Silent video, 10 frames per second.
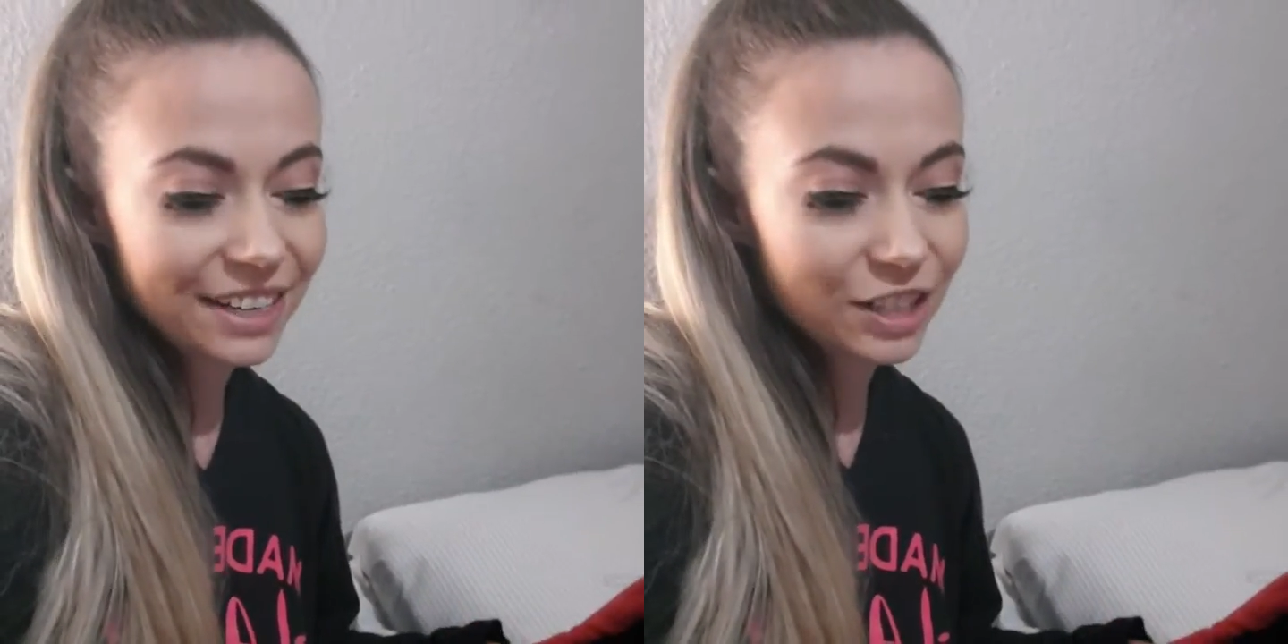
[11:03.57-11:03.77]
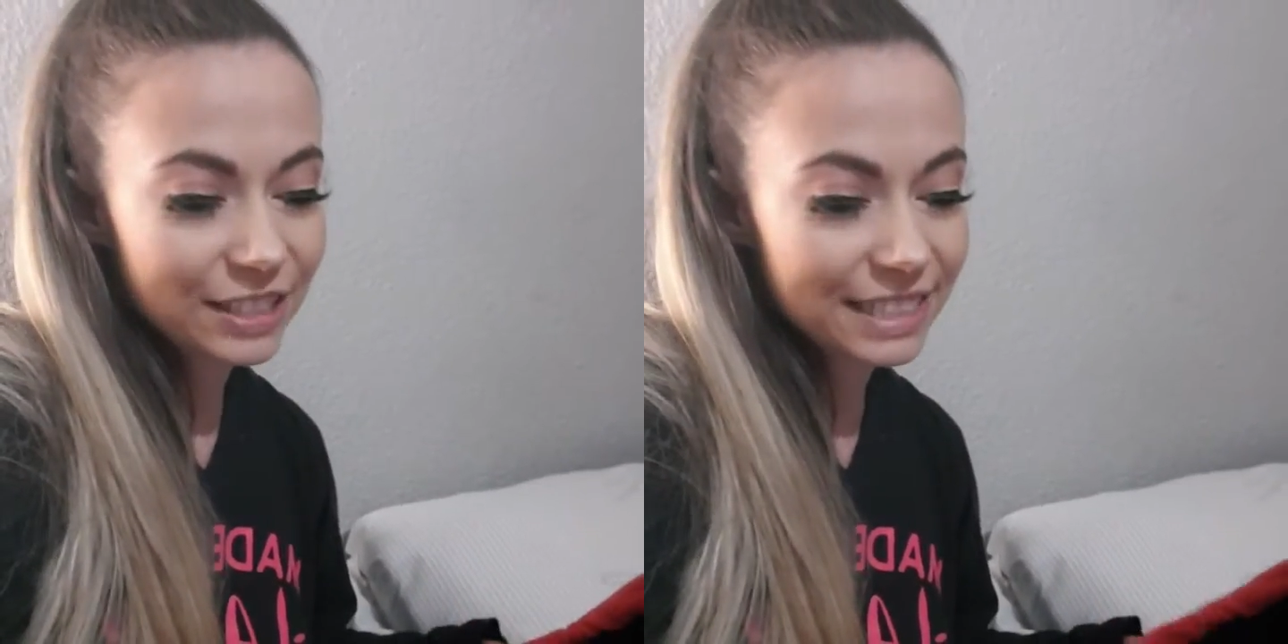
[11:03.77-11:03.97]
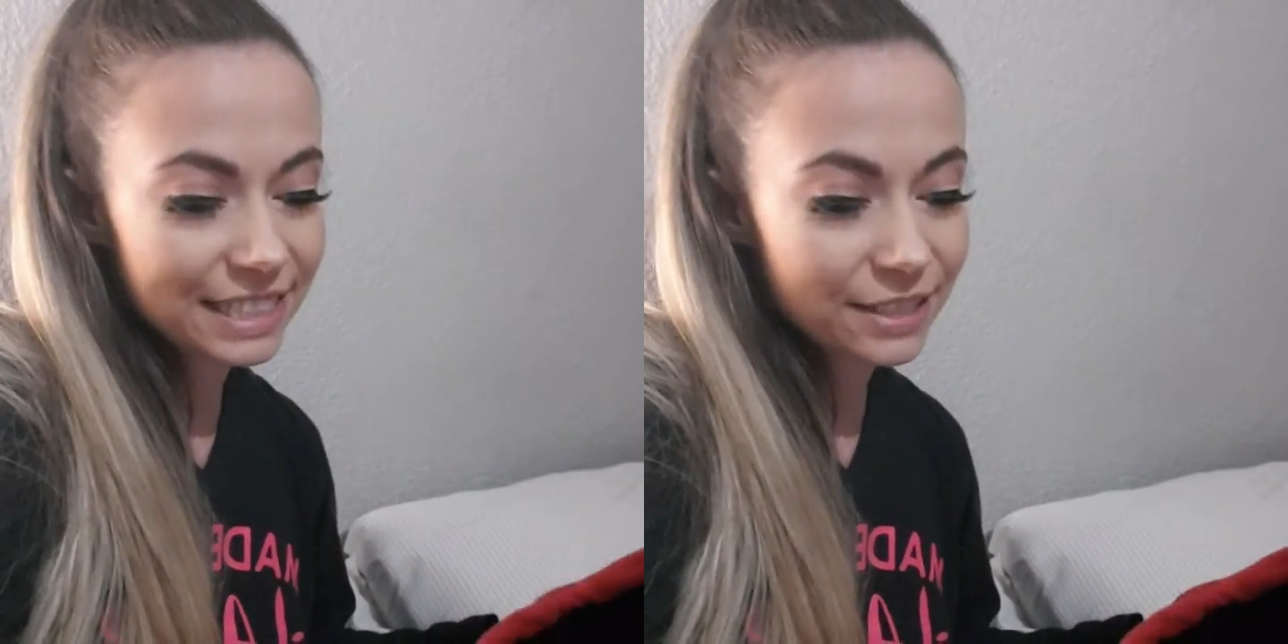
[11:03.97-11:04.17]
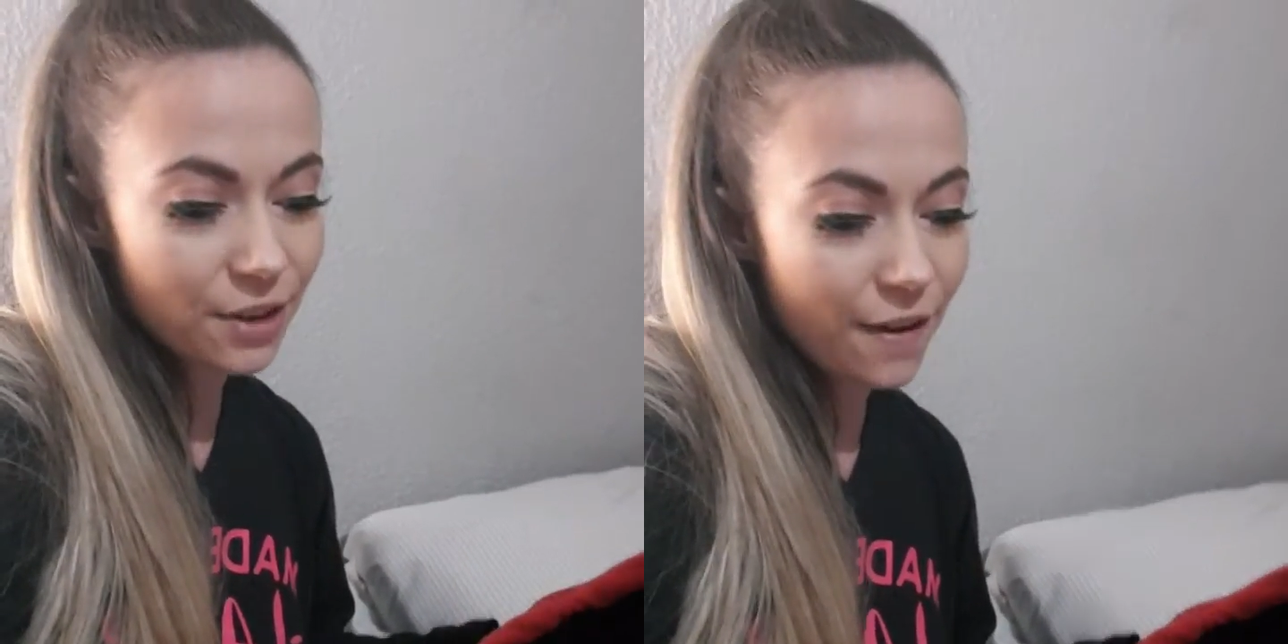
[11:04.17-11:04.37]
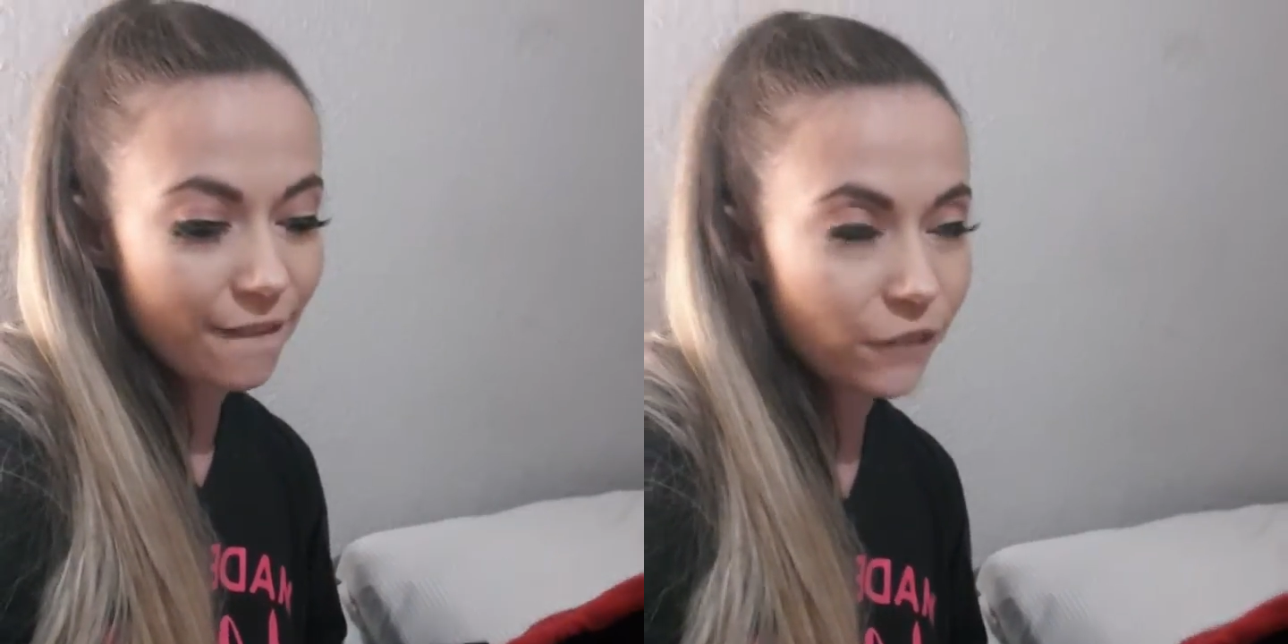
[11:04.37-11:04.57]
because
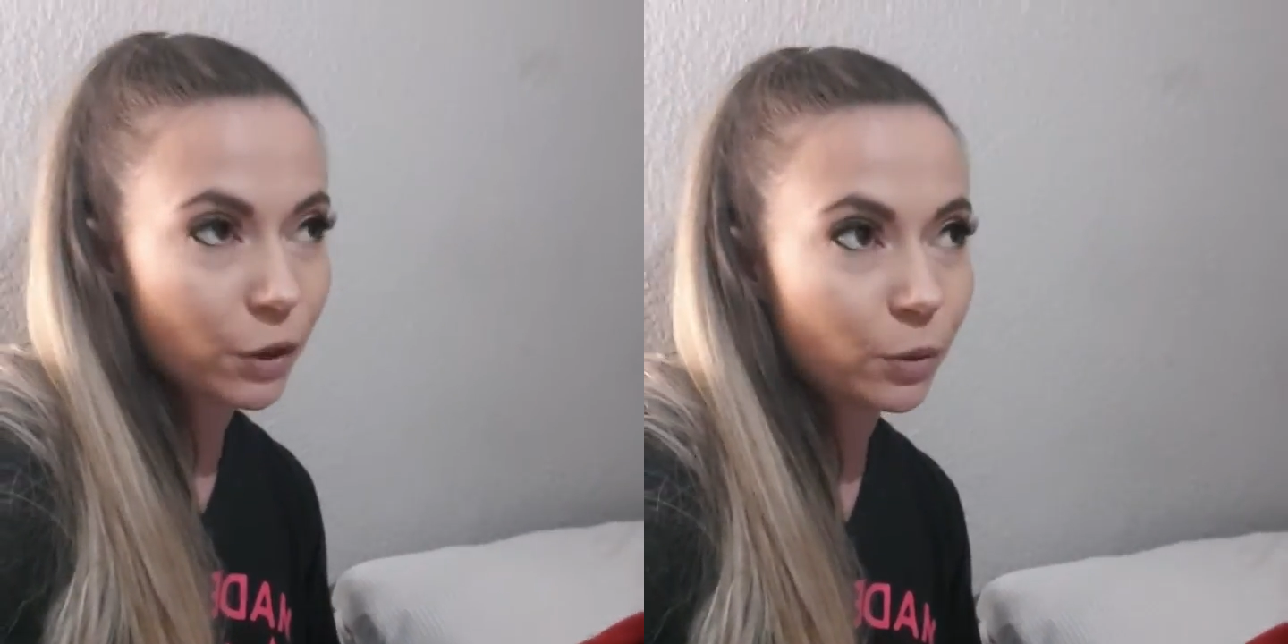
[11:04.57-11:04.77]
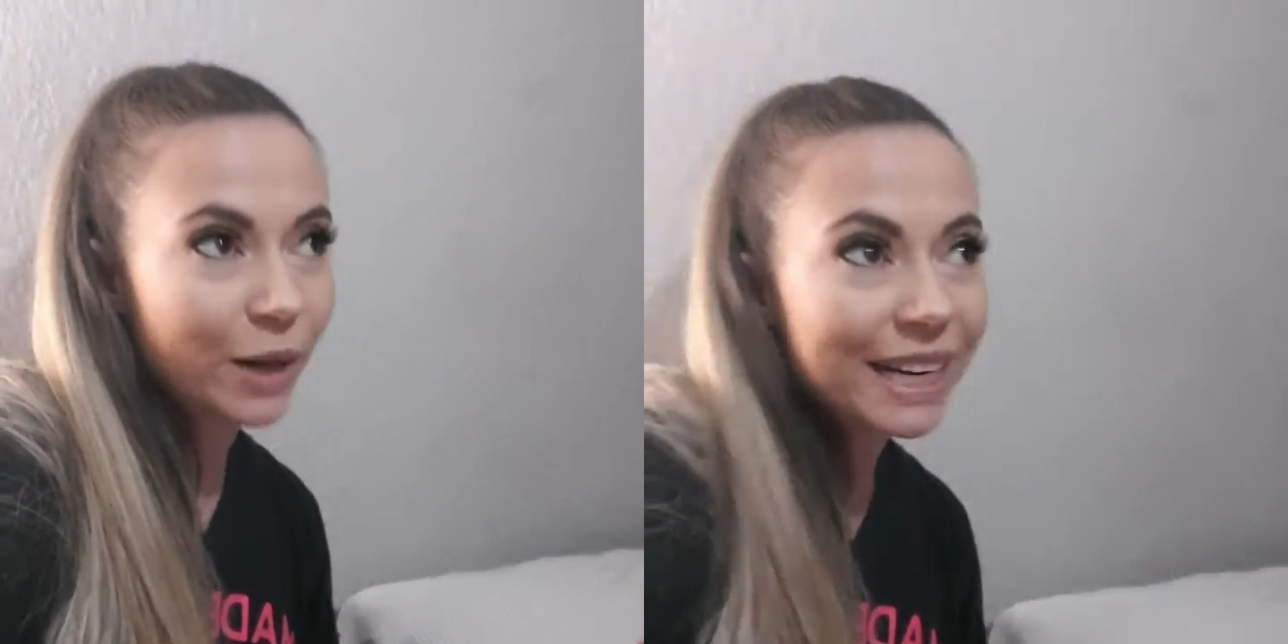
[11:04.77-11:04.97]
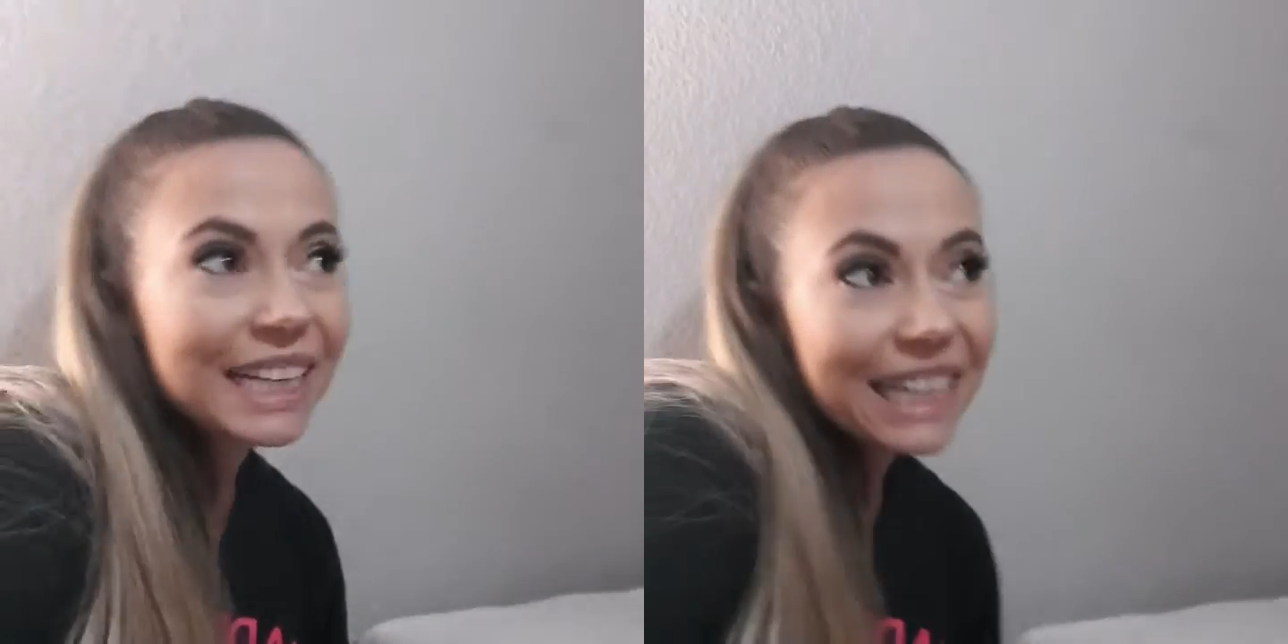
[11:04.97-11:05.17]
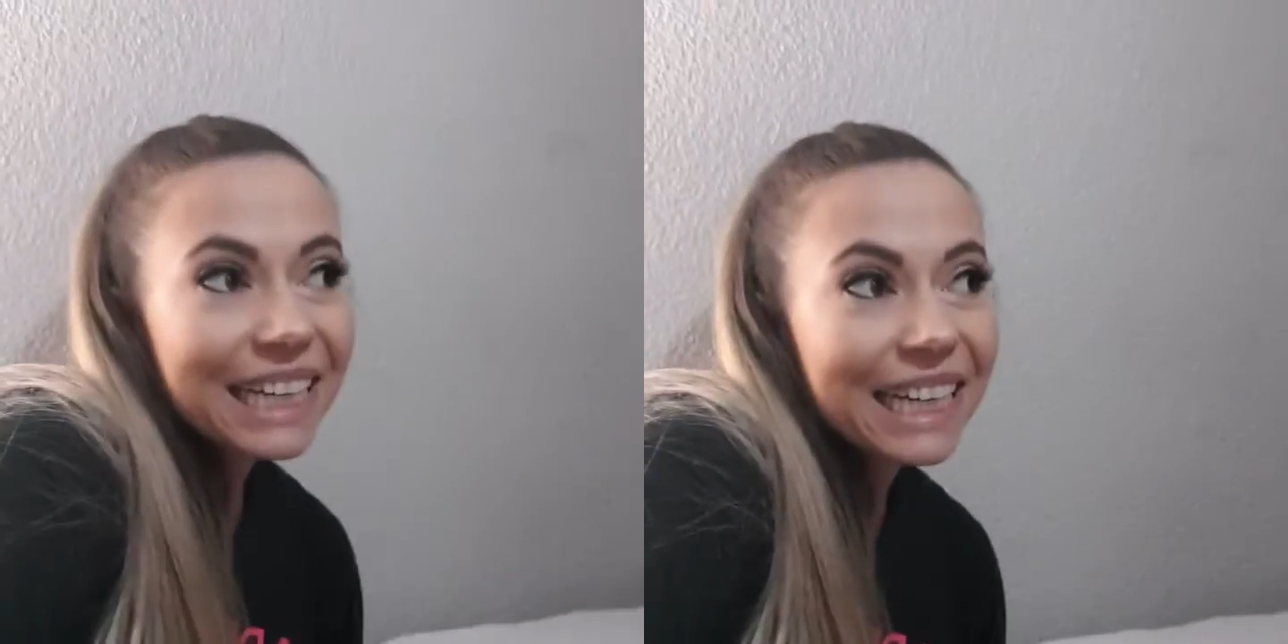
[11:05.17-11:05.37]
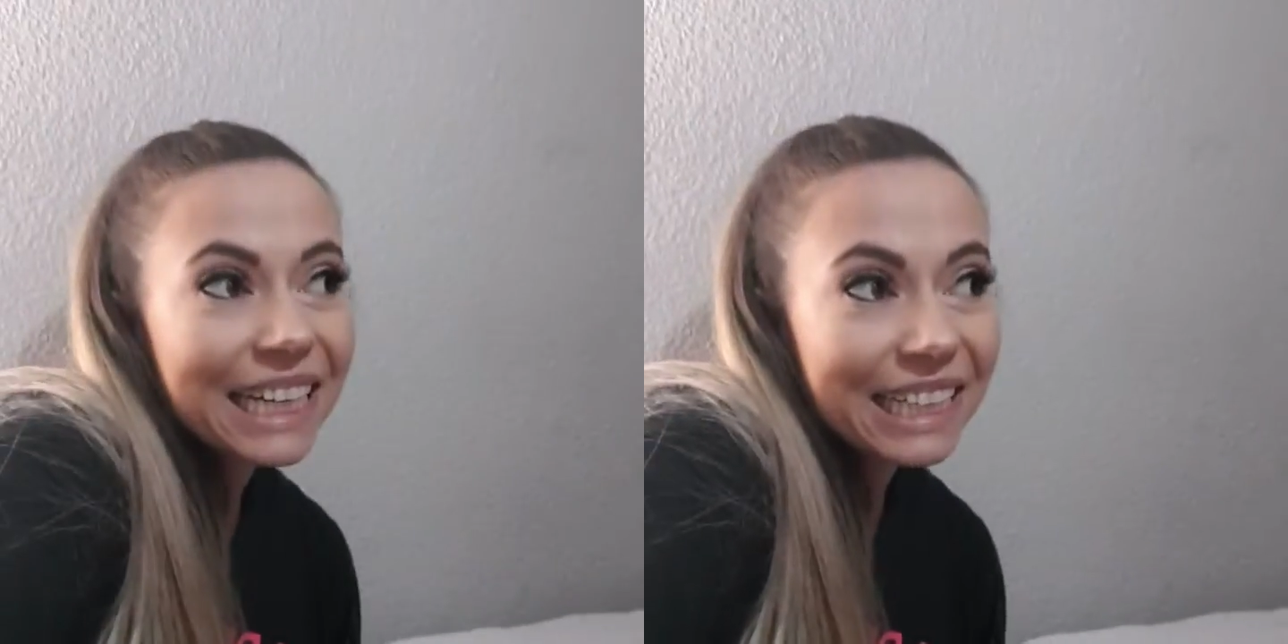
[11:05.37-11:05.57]
it's
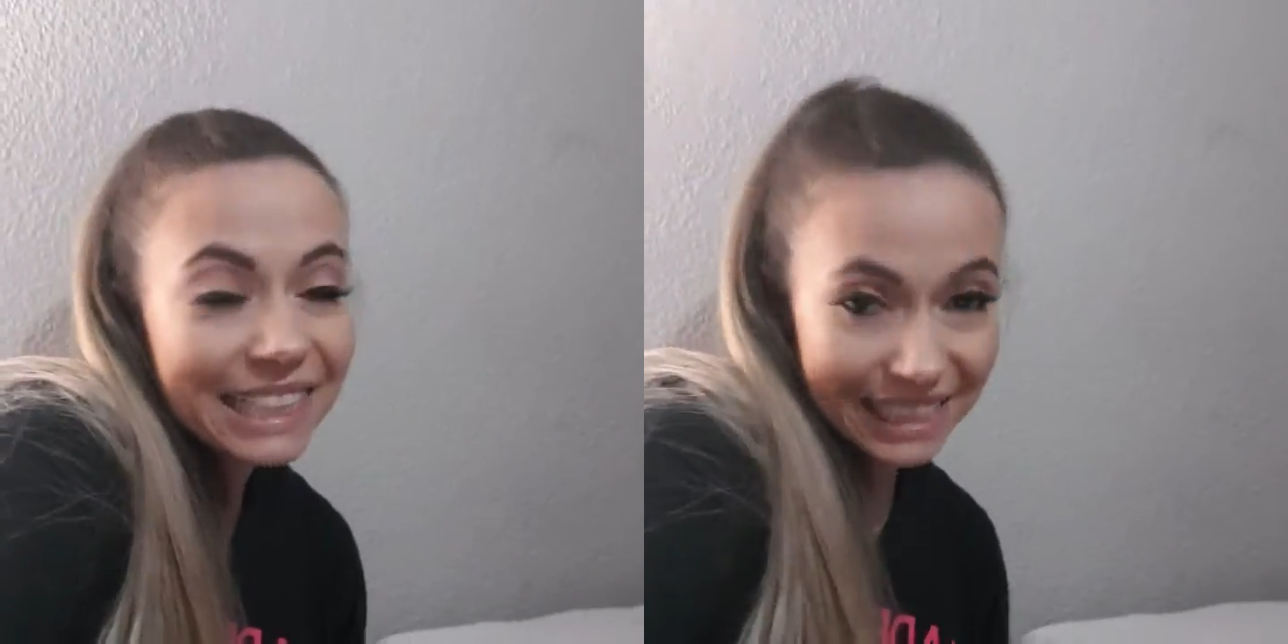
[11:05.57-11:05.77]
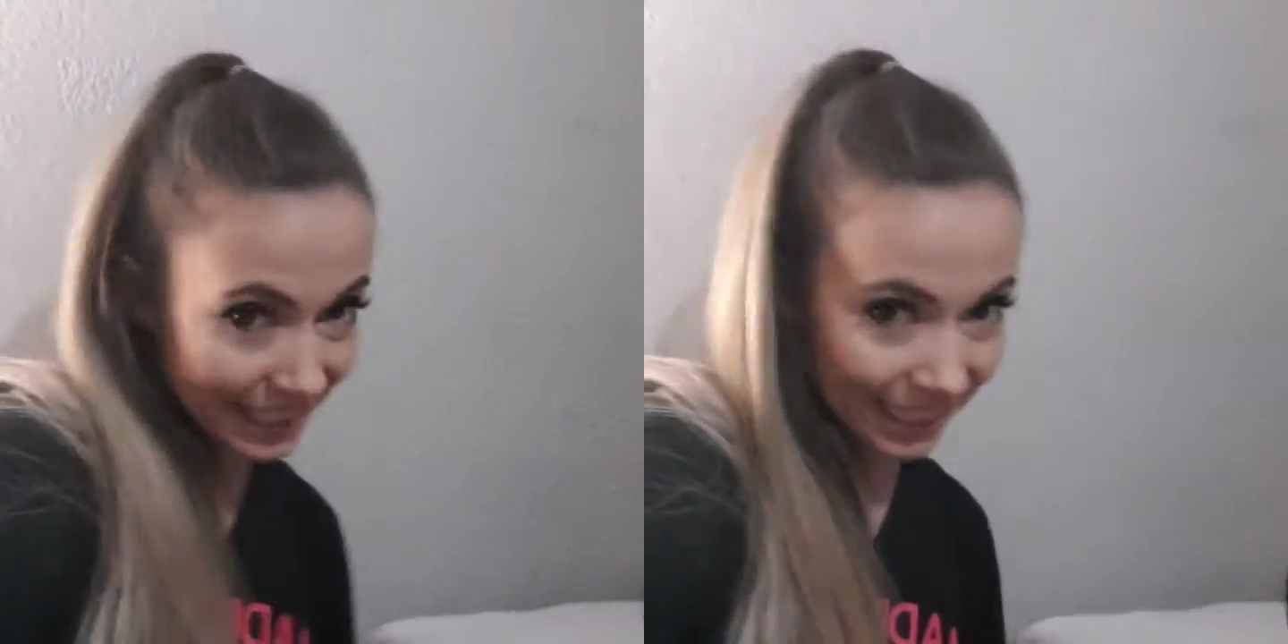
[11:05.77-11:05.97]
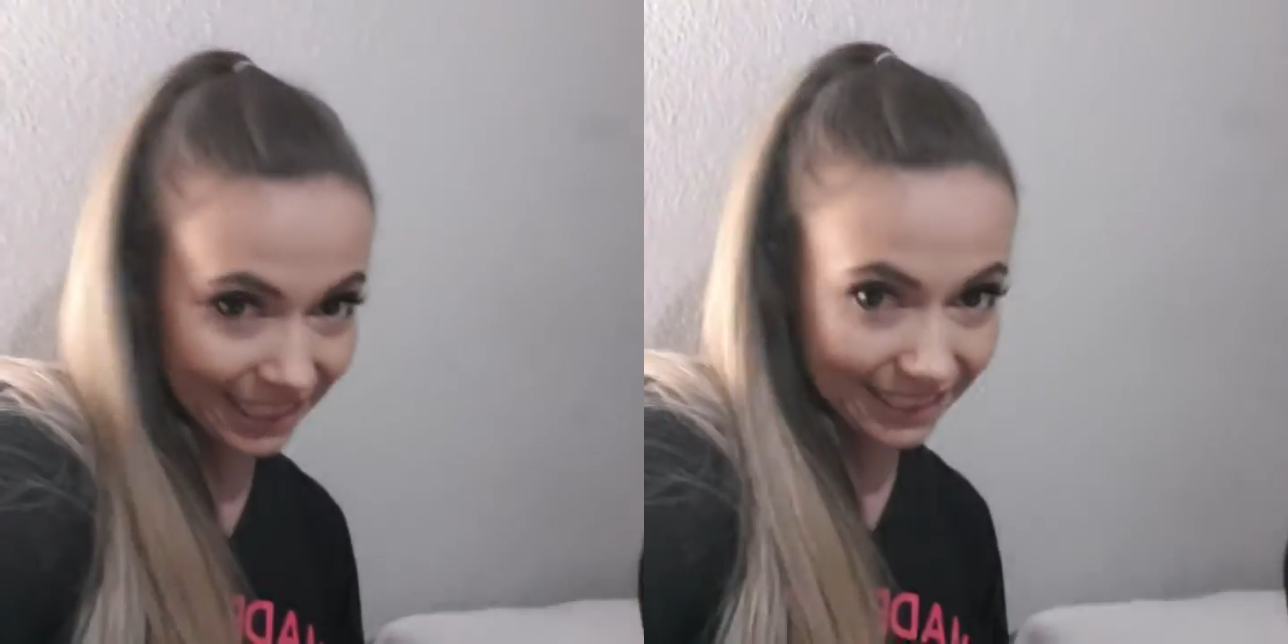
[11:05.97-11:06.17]
freezing.